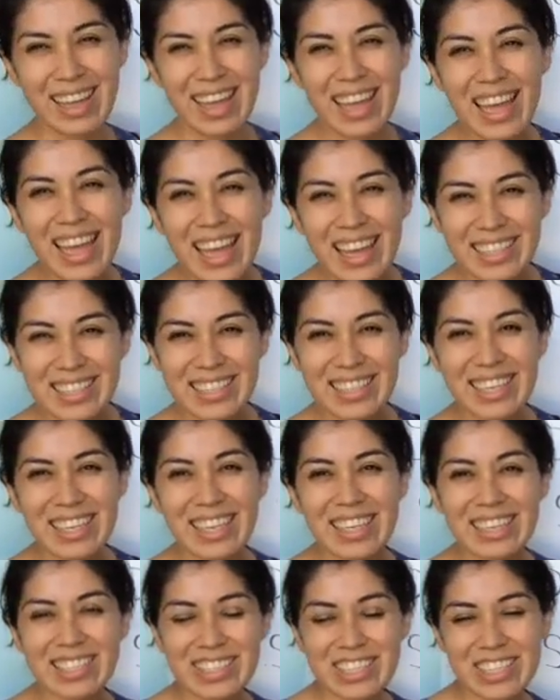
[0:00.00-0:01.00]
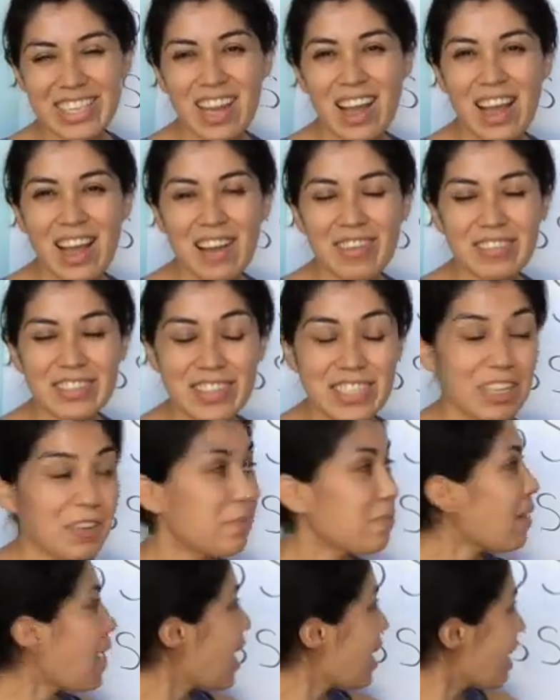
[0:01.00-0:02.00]
Excellent job. So
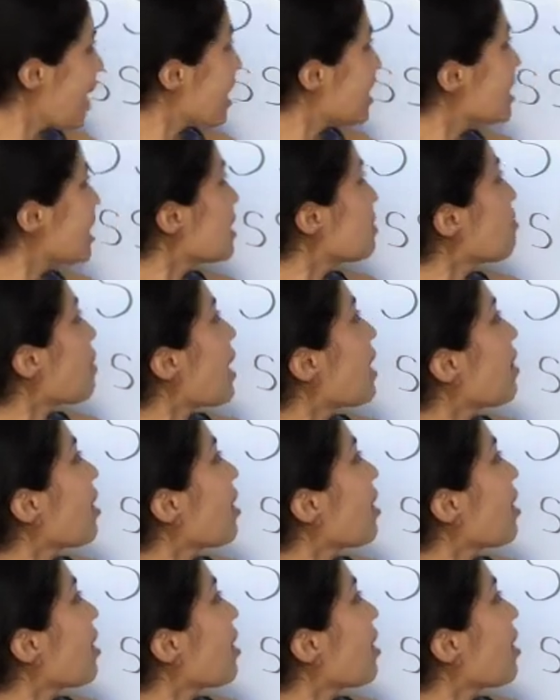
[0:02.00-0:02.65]
my S's might